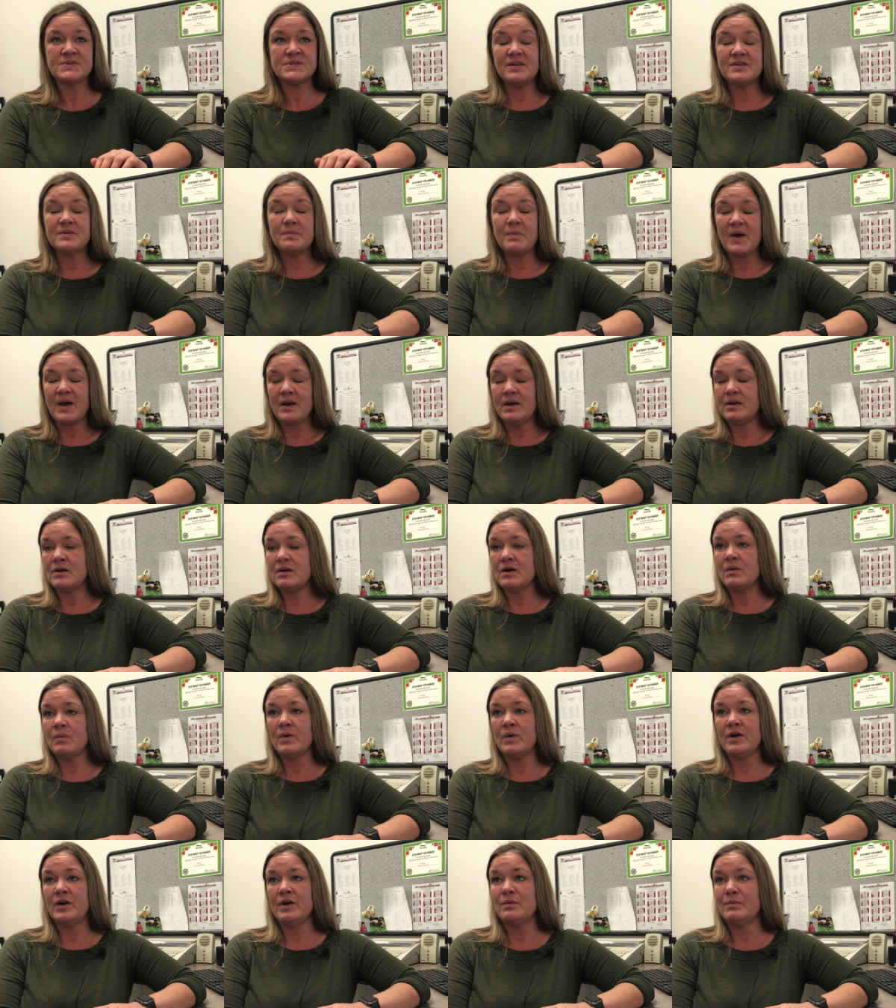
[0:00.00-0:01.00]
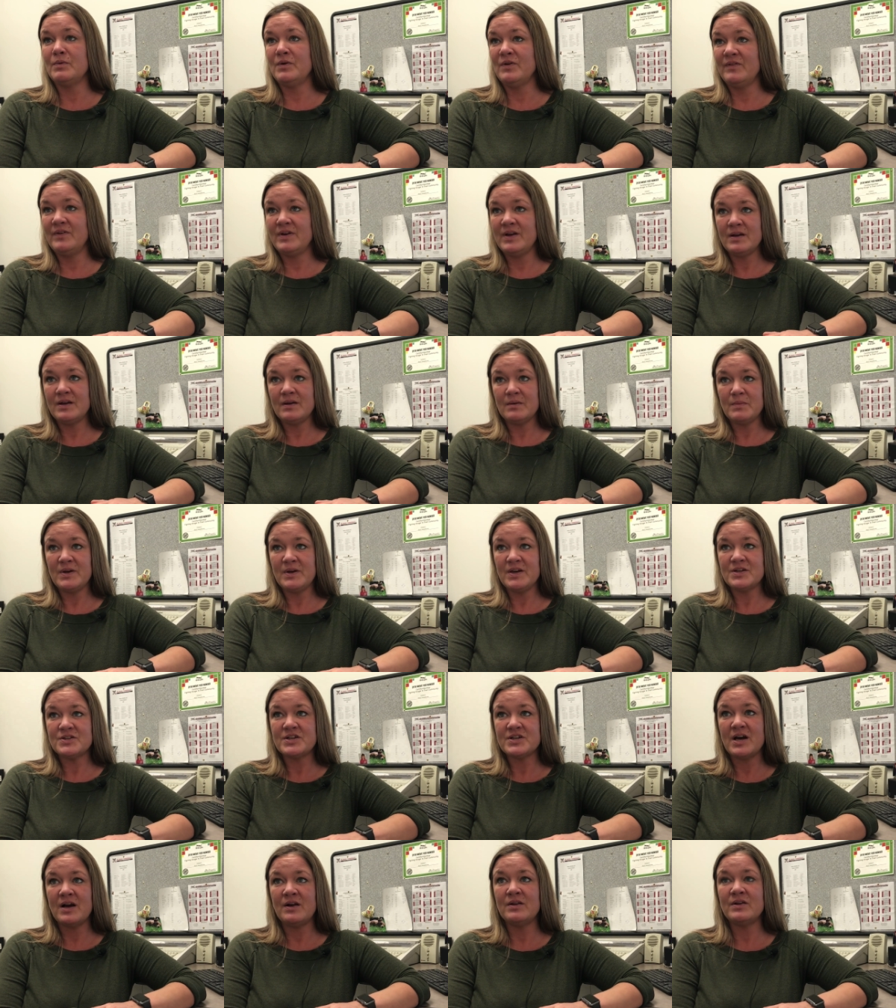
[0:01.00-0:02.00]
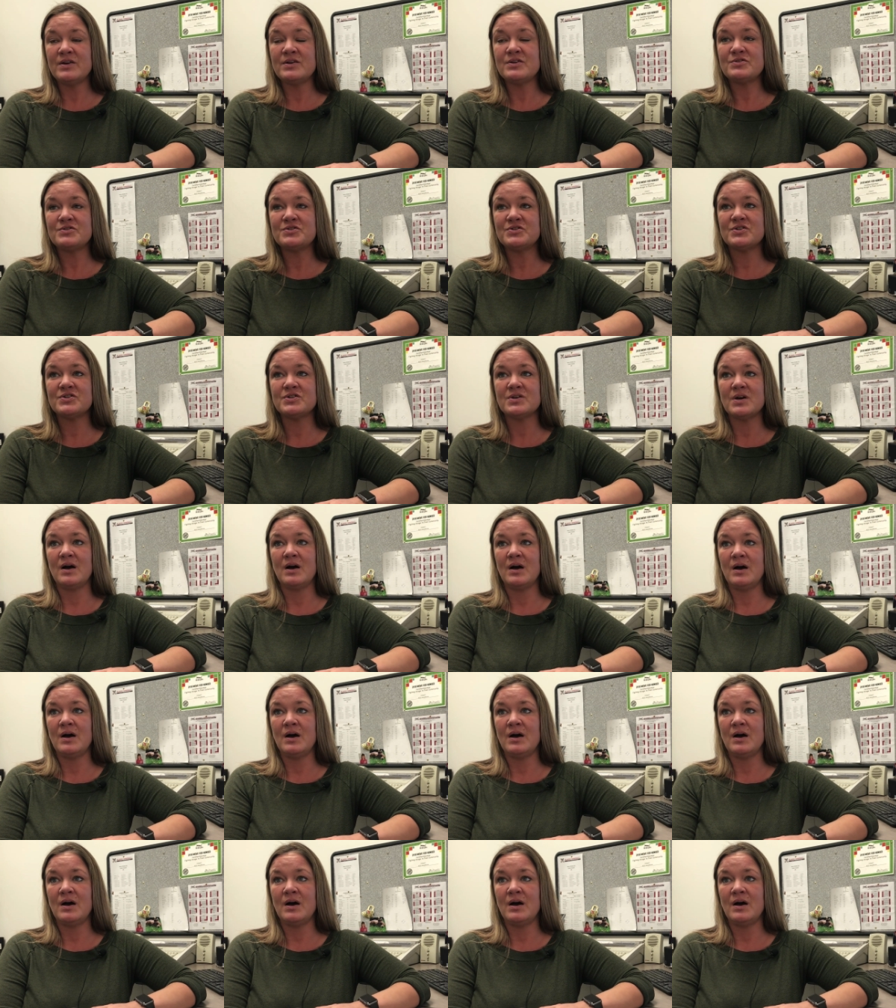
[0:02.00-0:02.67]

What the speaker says: Depending on where you're moving can be a challenge.